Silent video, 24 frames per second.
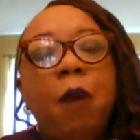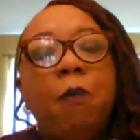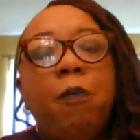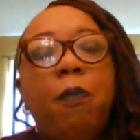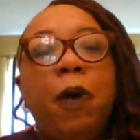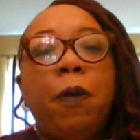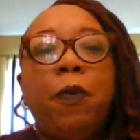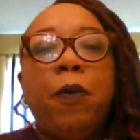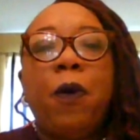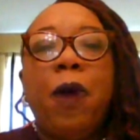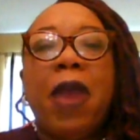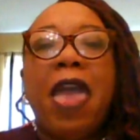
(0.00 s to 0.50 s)

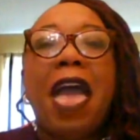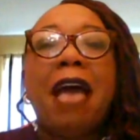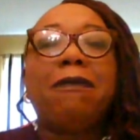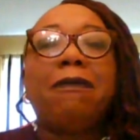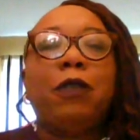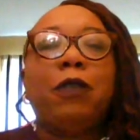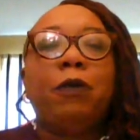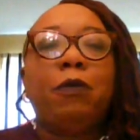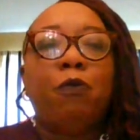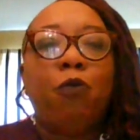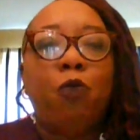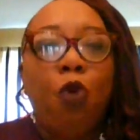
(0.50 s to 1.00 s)
But
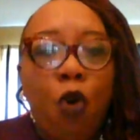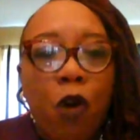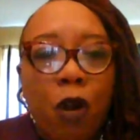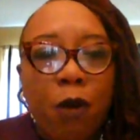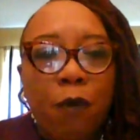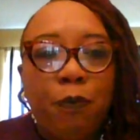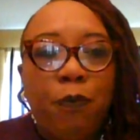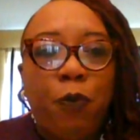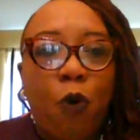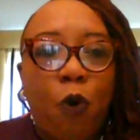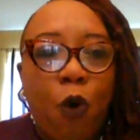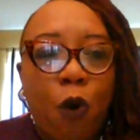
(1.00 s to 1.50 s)
perhaps more
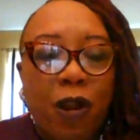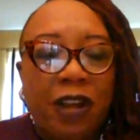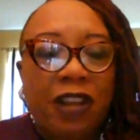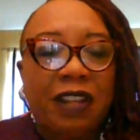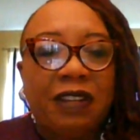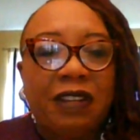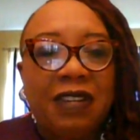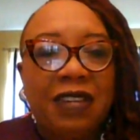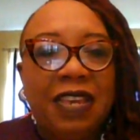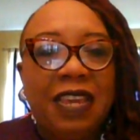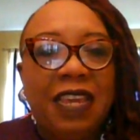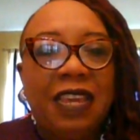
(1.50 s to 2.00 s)

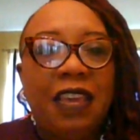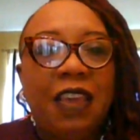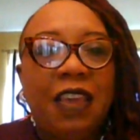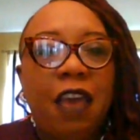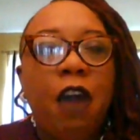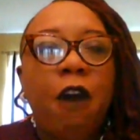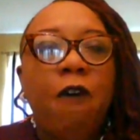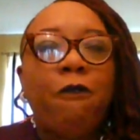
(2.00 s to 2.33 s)
importantly,